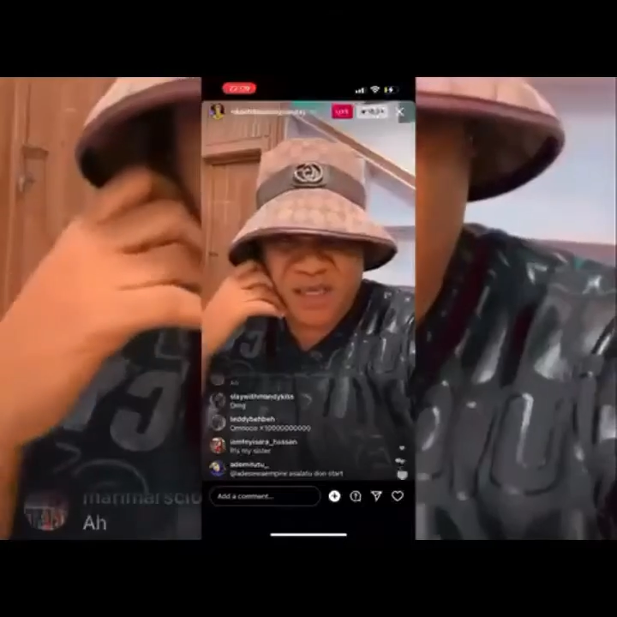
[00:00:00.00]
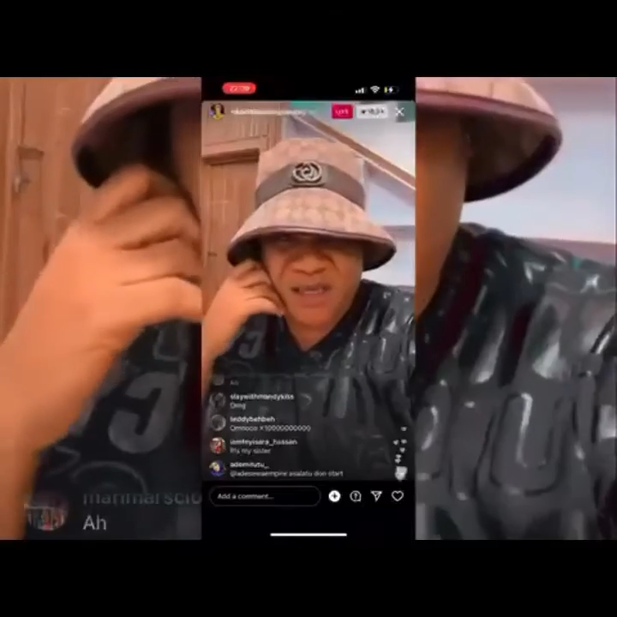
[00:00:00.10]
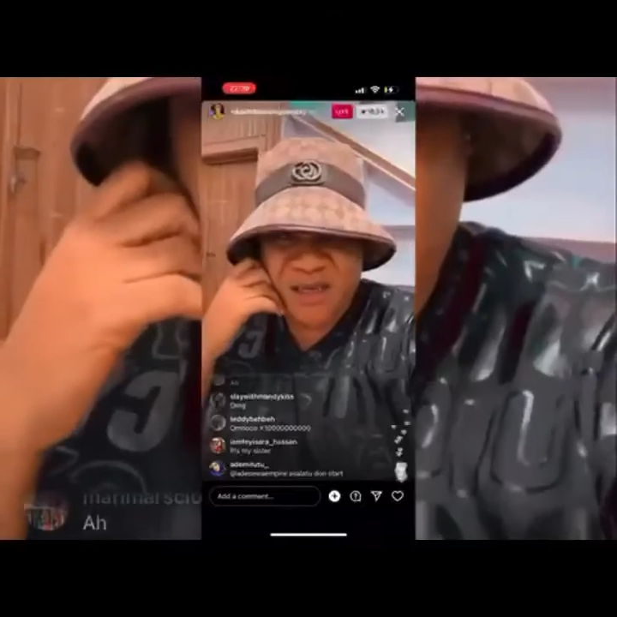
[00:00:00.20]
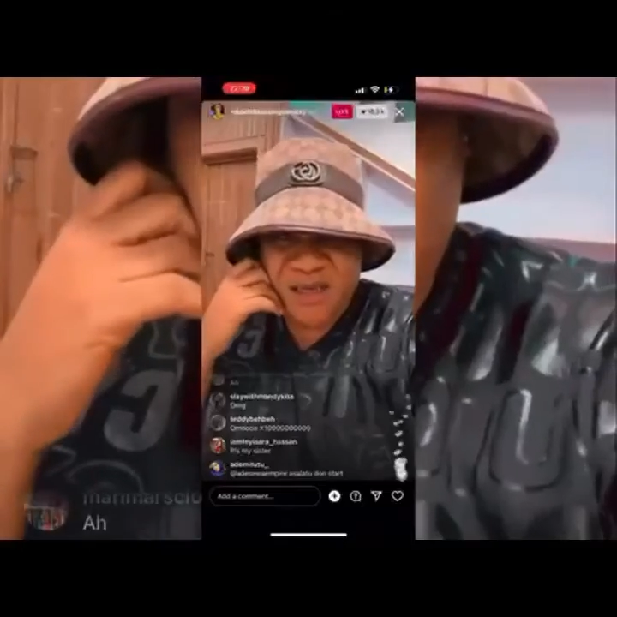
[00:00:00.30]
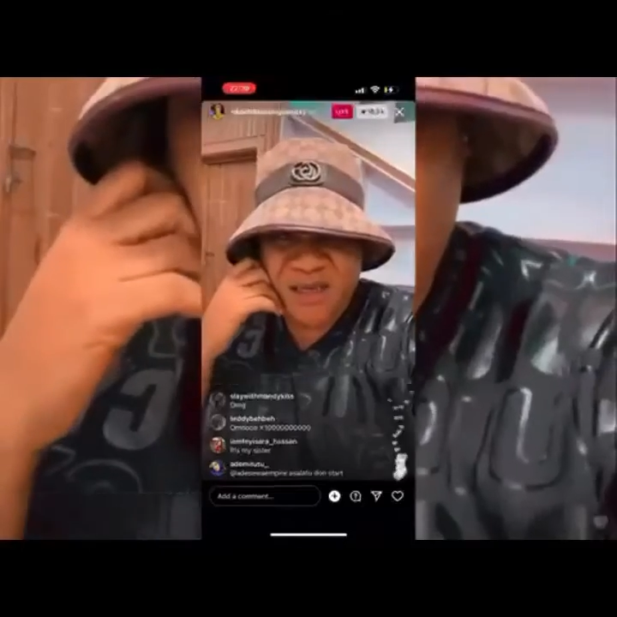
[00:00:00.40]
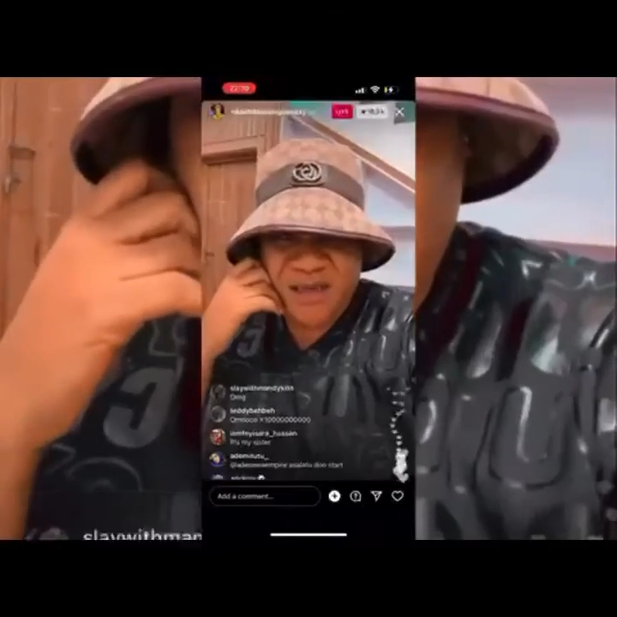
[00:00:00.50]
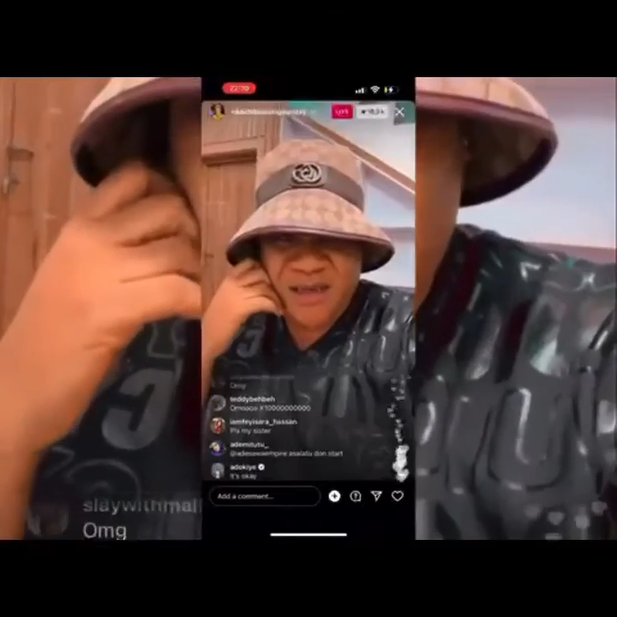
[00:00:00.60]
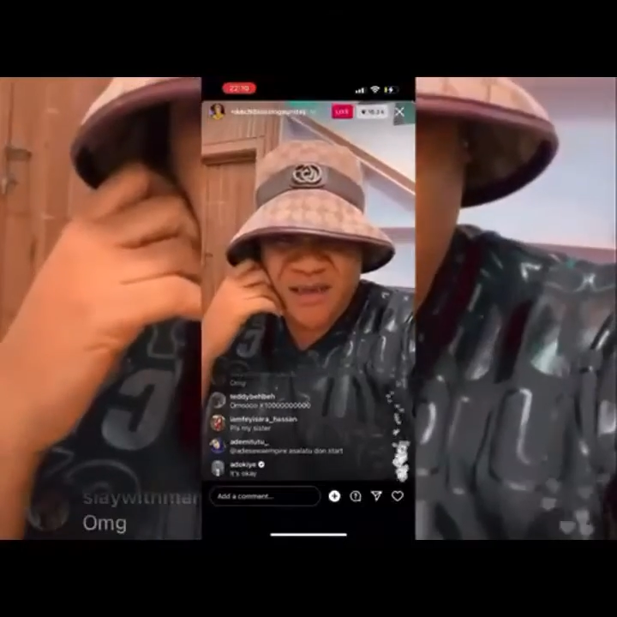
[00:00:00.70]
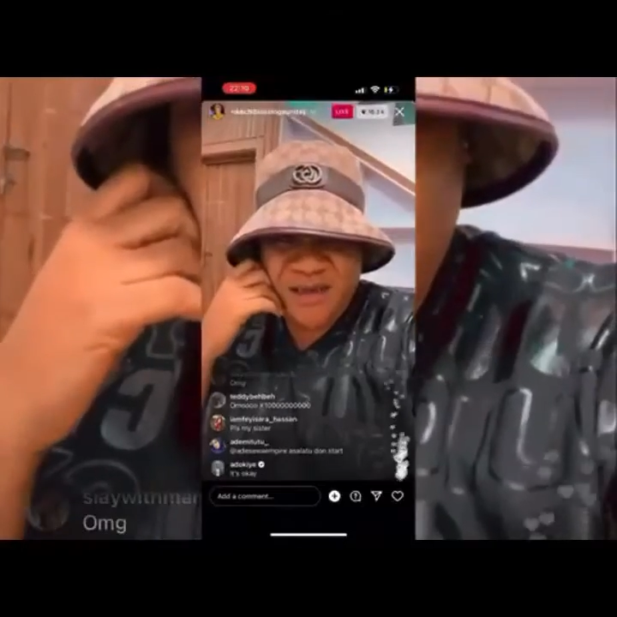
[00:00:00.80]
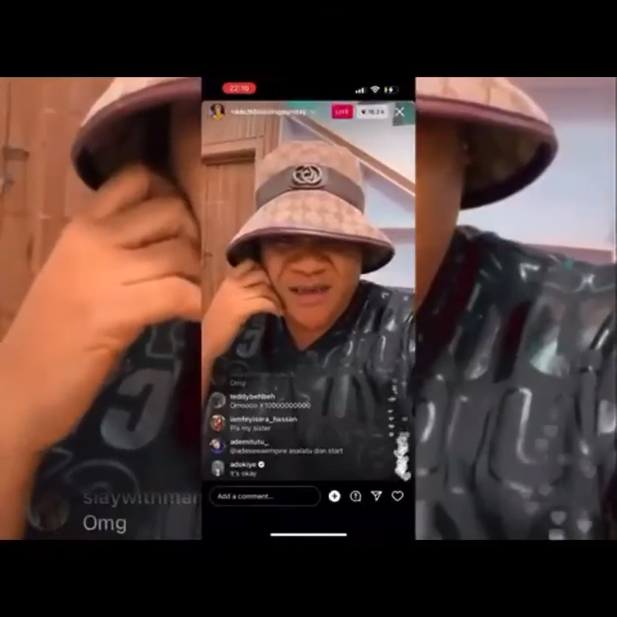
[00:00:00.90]
way.
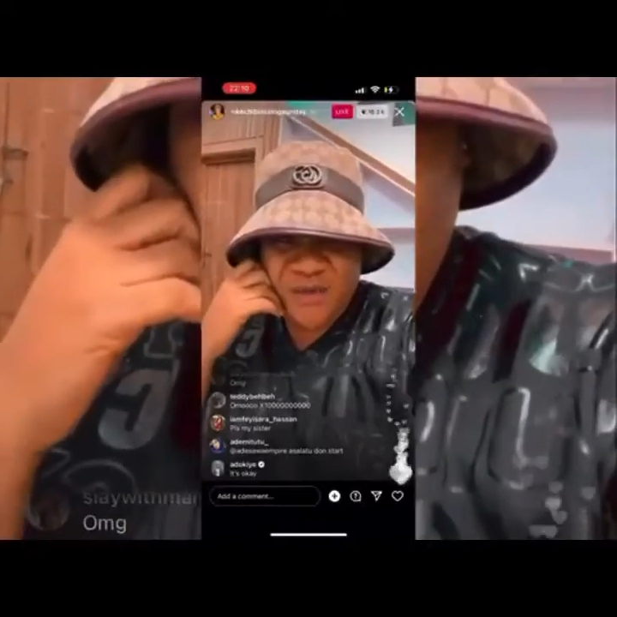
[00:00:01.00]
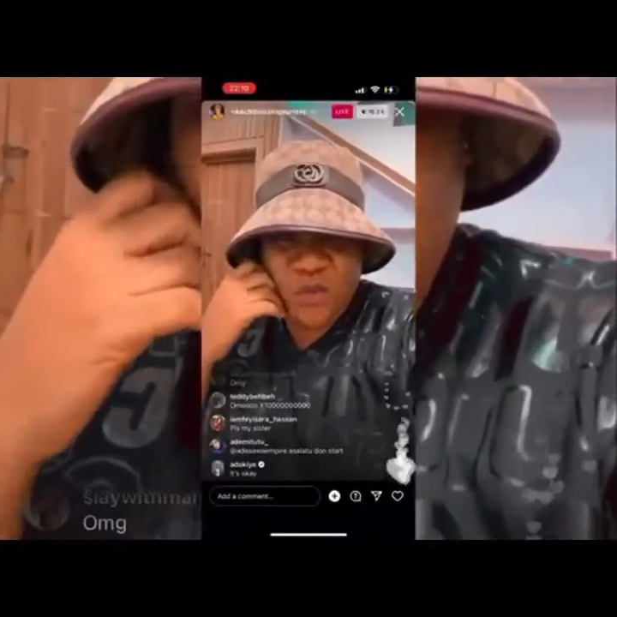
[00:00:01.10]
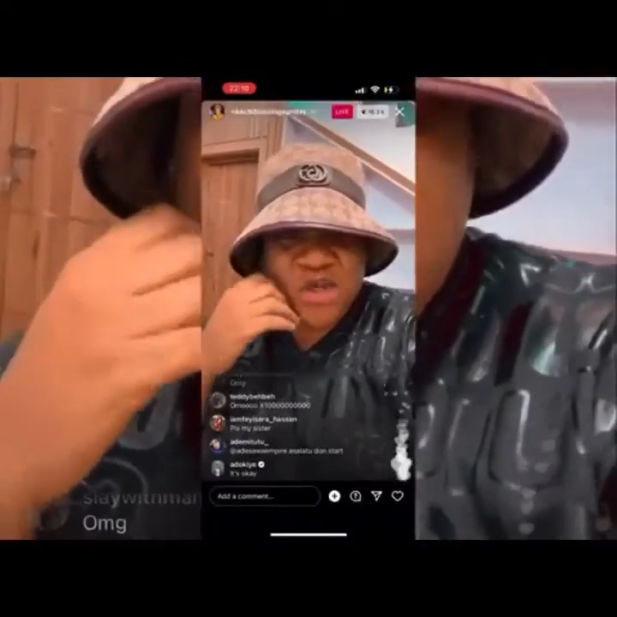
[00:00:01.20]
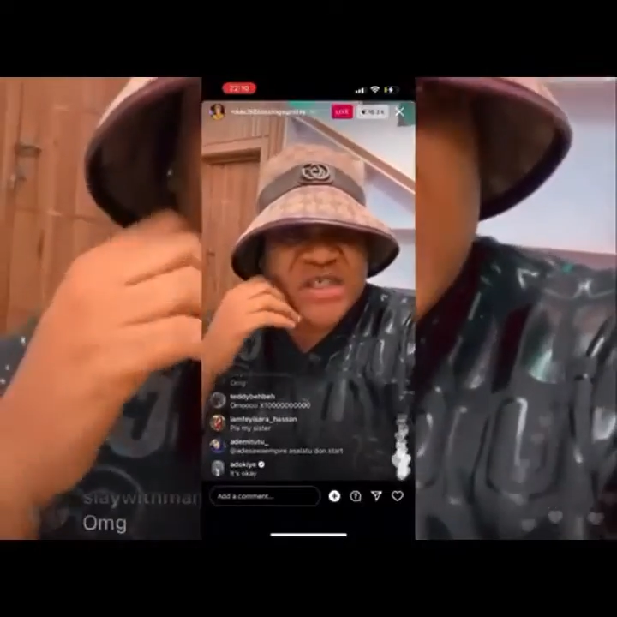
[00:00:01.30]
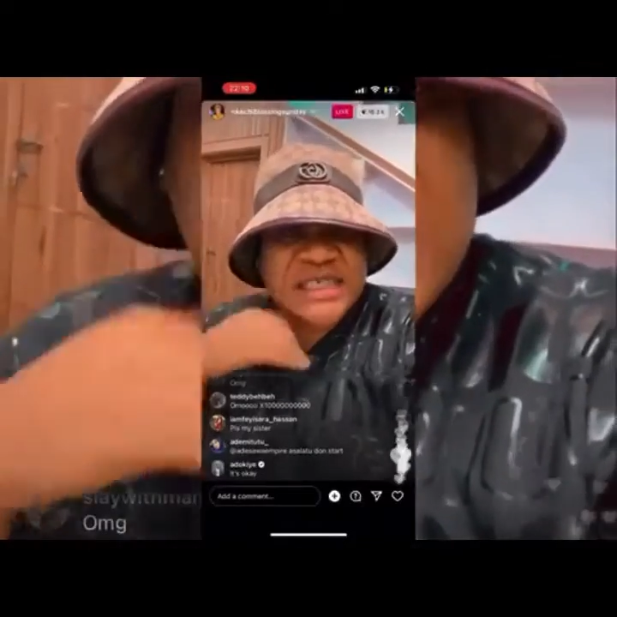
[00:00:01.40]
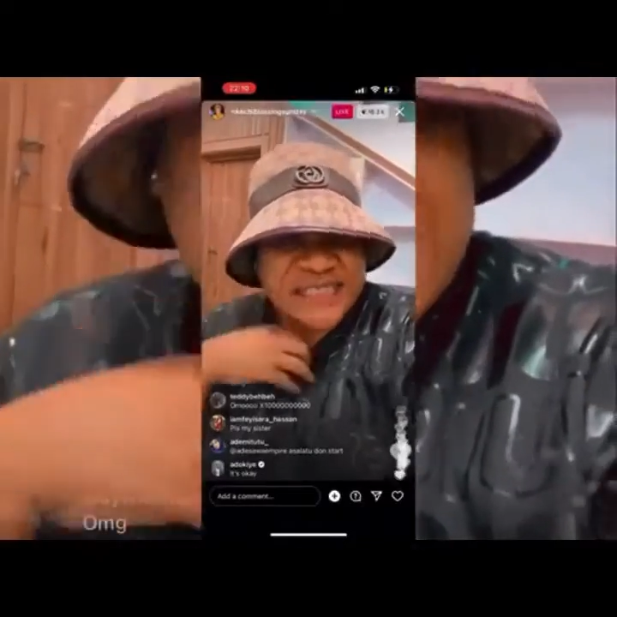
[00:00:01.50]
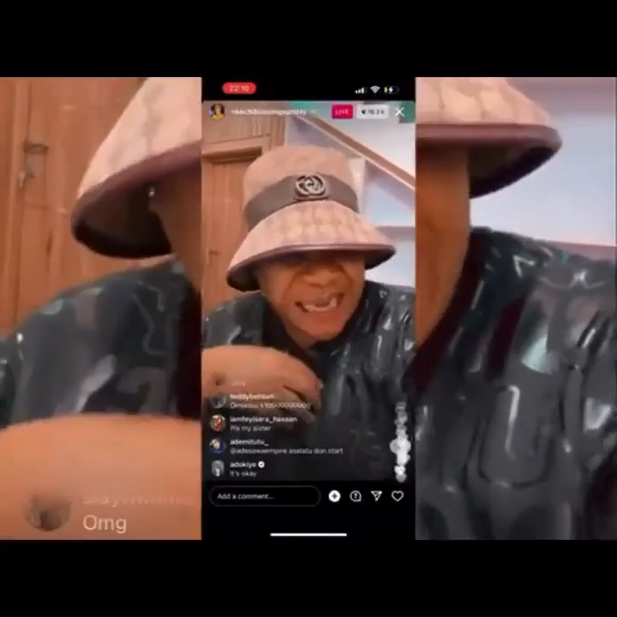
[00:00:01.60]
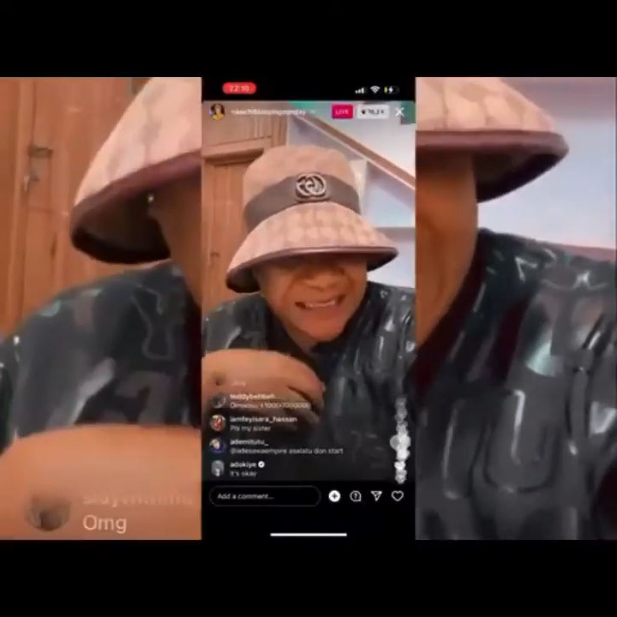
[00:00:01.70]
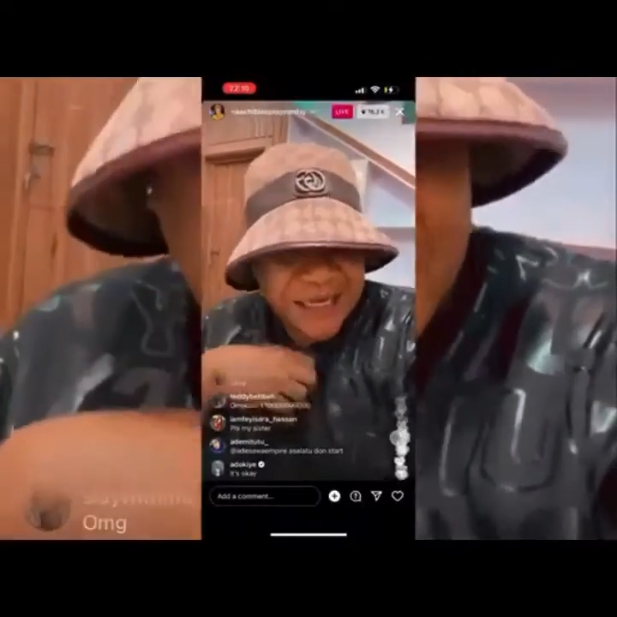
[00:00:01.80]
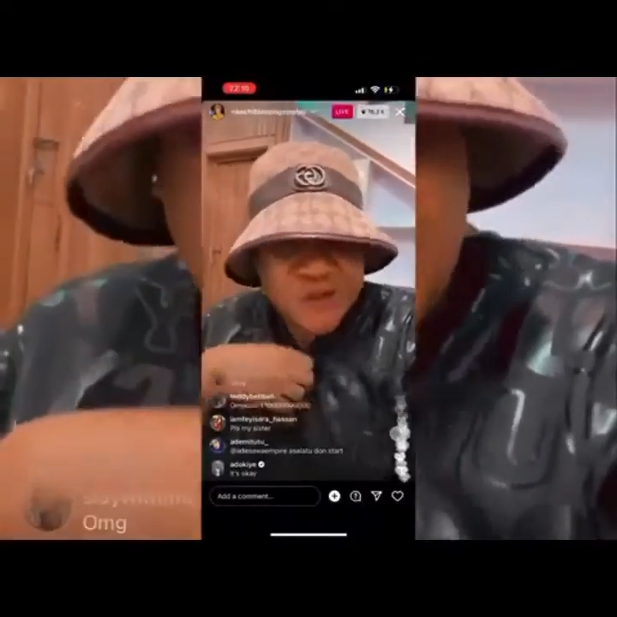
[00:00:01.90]
We just
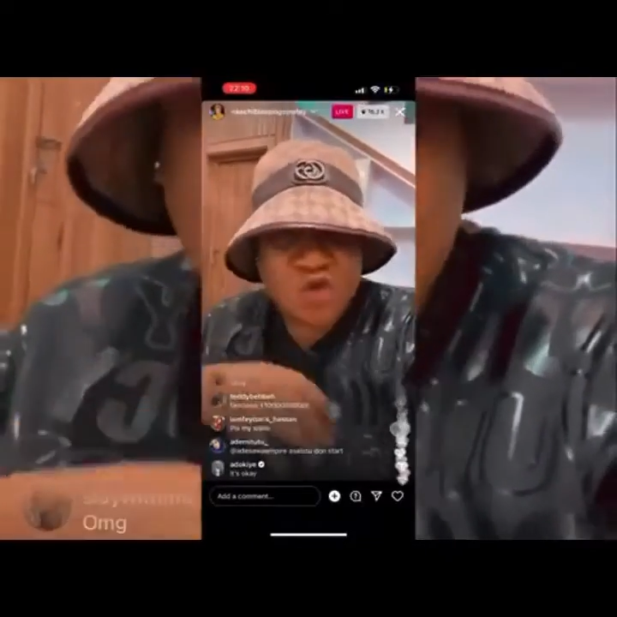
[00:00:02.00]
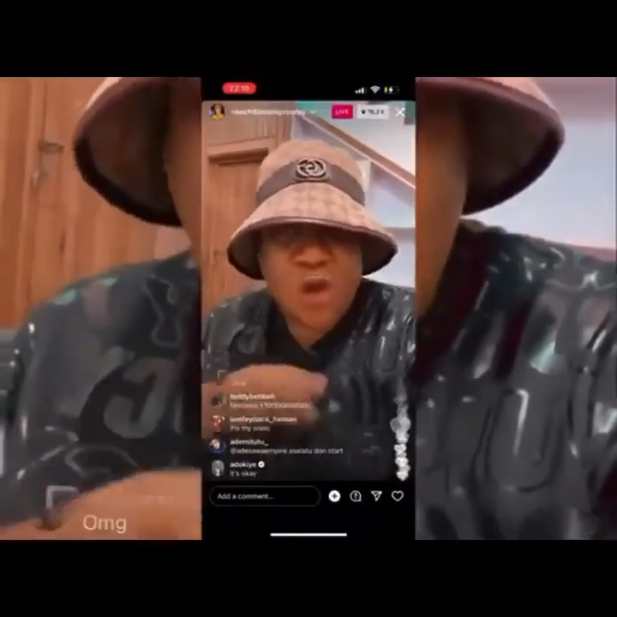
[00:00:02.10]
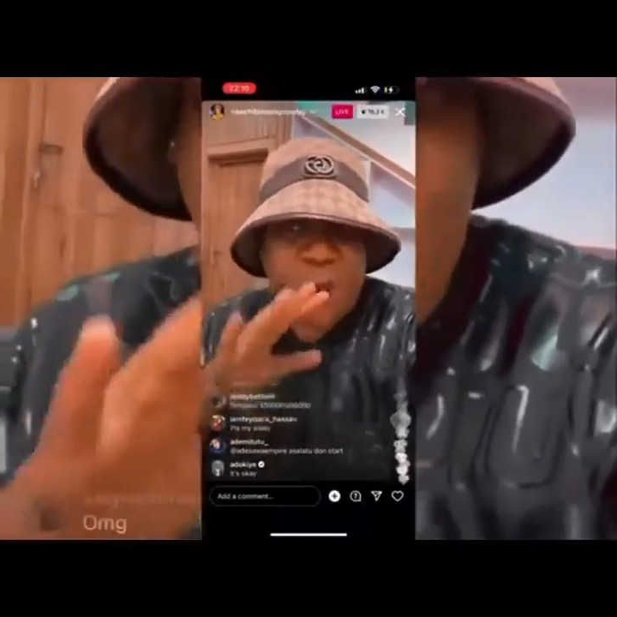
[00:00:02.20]
decided to